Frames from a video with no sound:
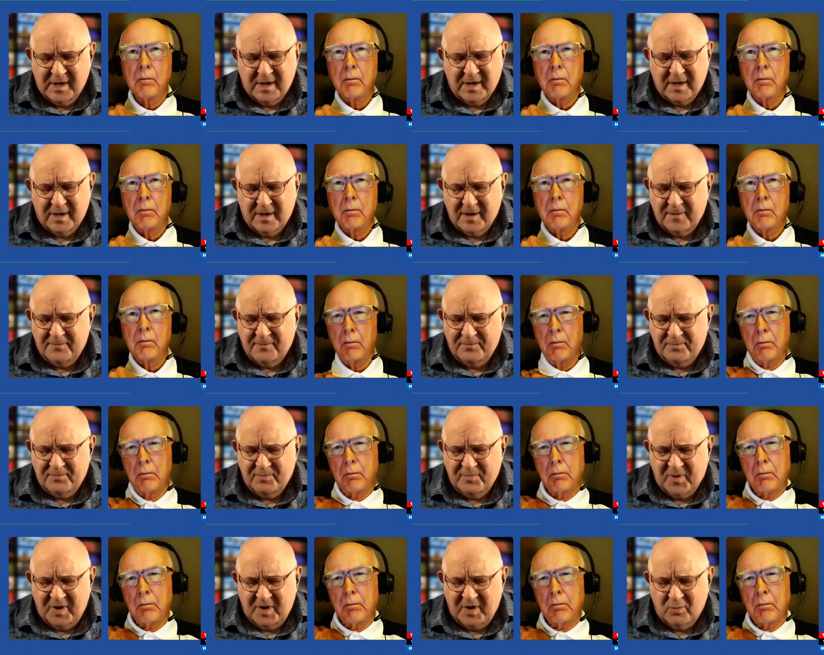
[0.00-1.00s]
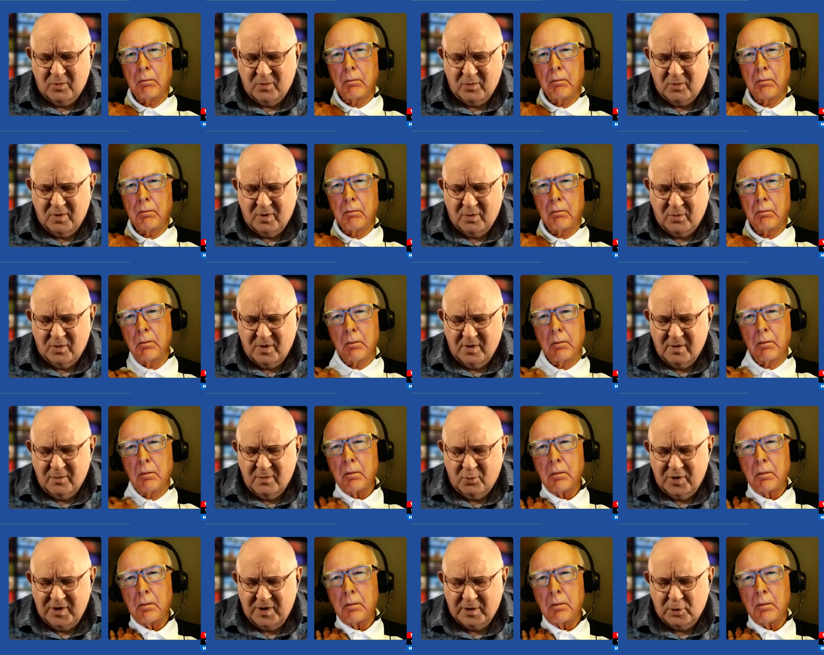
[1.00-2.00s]

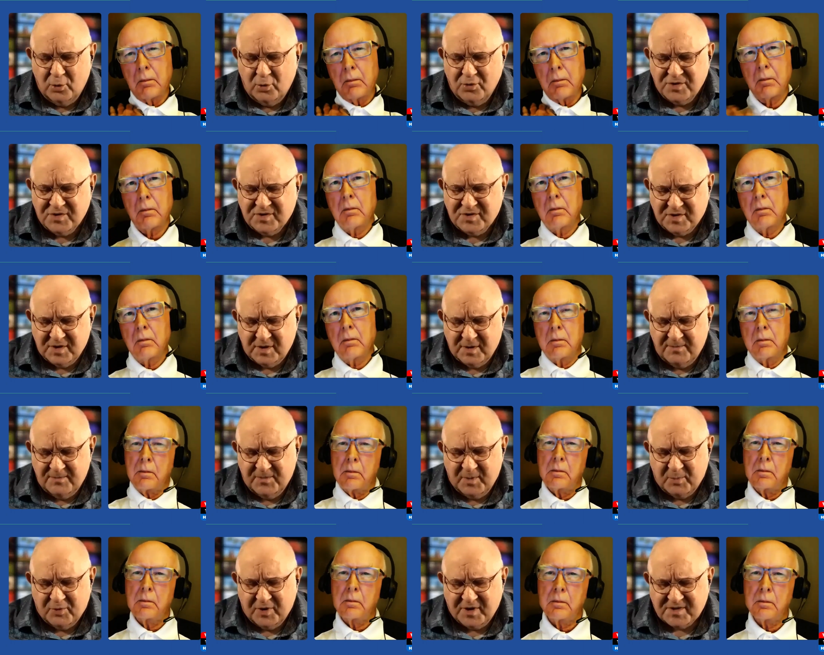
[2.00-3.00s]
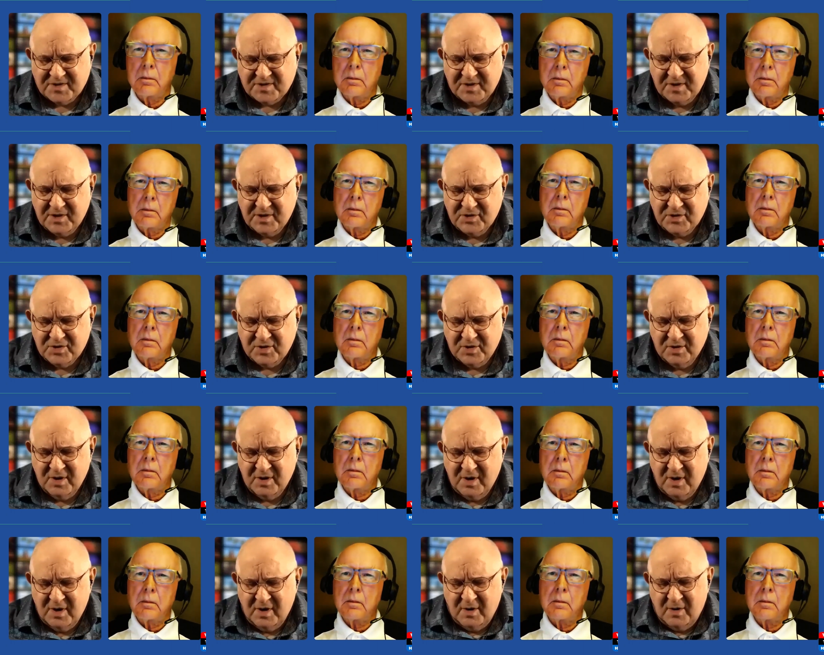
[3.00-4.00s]
Speaker 1: Then we lose the prestige,
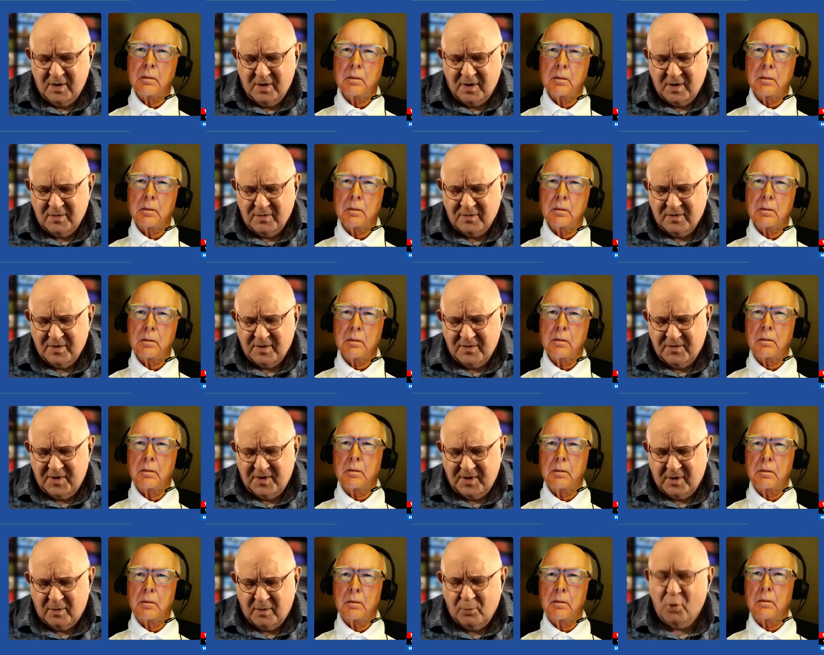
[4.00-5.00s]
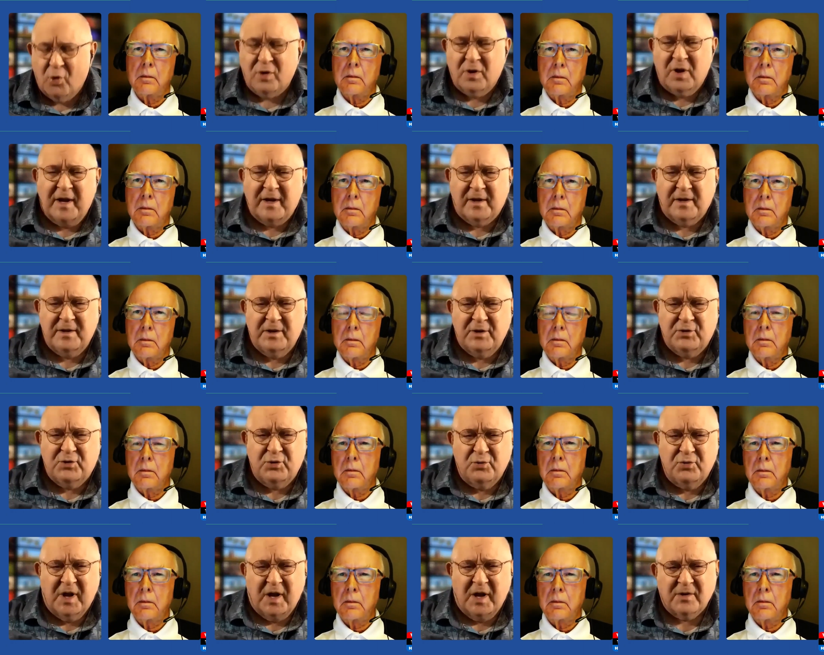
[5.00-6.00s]
and they are more likely to
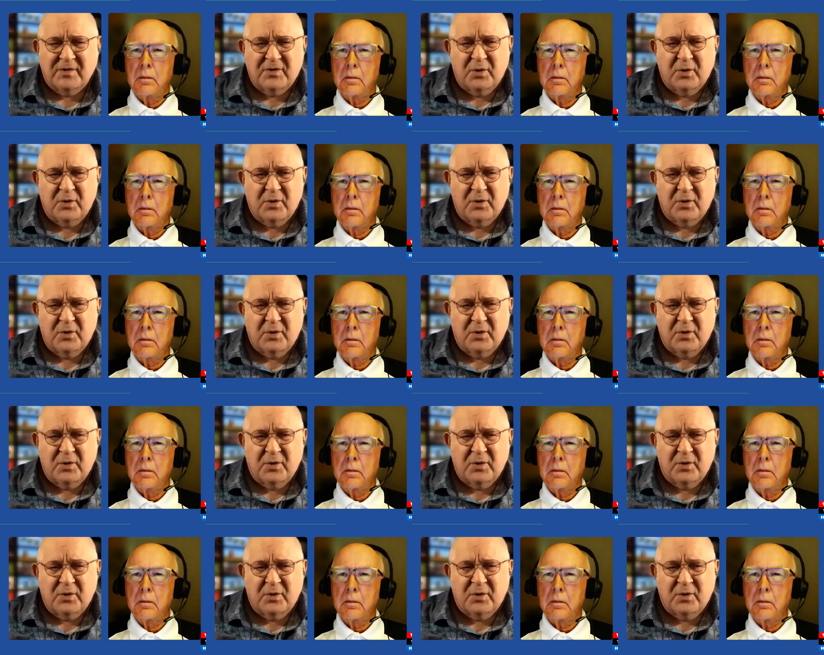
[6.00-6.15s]
do that.